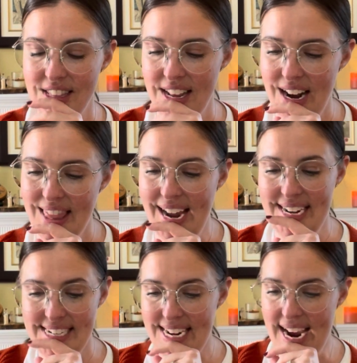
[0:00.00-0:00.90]
that I'd
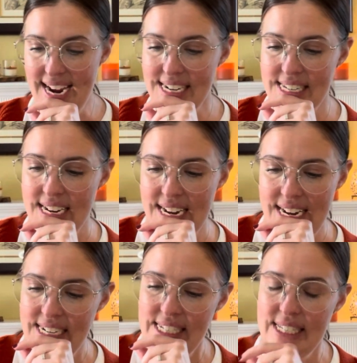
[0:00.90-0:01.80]
like to get.
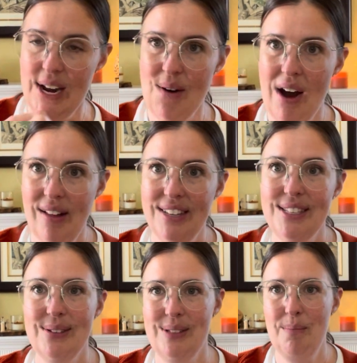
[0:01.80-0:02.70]
So I'll
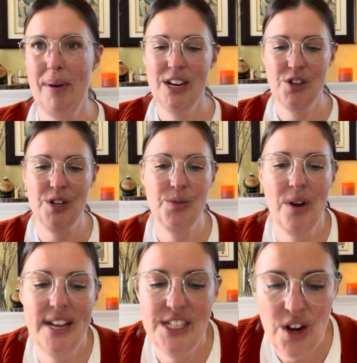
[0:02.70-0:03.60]
insert some pictures
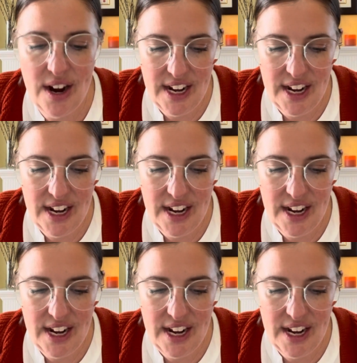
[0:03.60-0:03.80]
while I talk